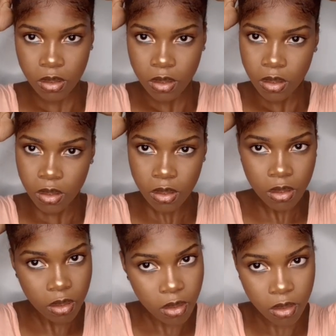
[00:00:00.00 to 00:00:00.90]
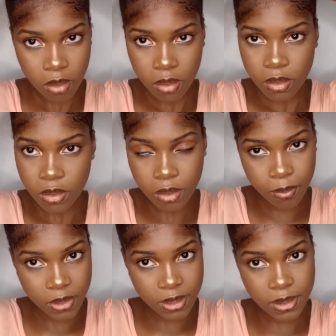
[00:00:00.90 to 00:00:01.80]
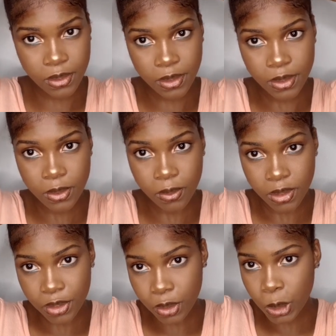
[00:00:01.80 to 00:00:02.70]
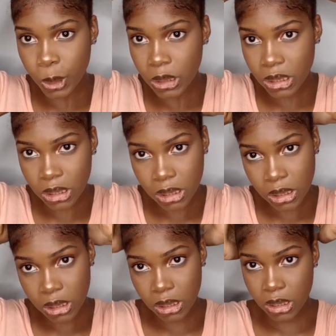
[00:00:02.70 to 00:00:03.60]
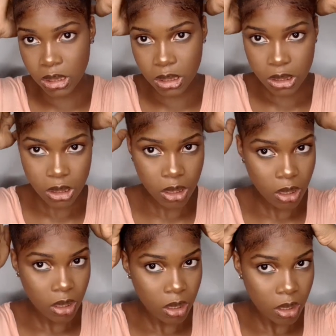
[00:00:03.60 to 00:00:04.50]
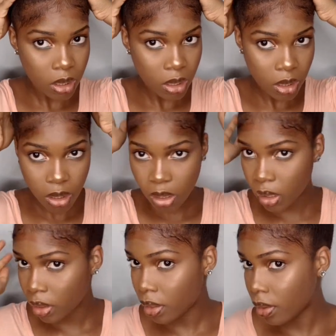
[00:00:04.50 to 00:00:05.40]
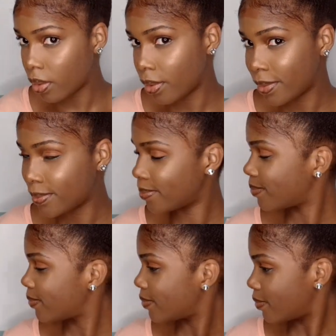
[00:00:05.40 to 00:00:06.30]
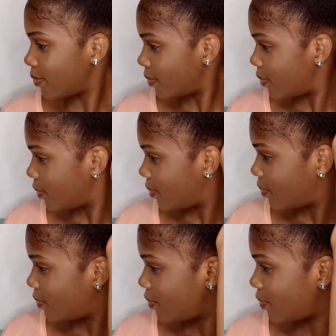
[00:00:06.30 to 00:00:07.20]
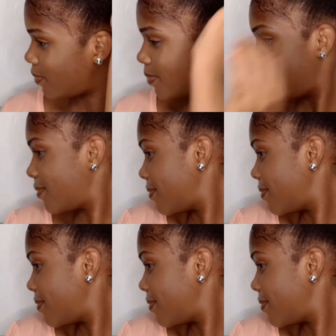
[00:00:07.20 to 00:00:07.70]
some other things. I was able to take that under my hair, and there you go. I just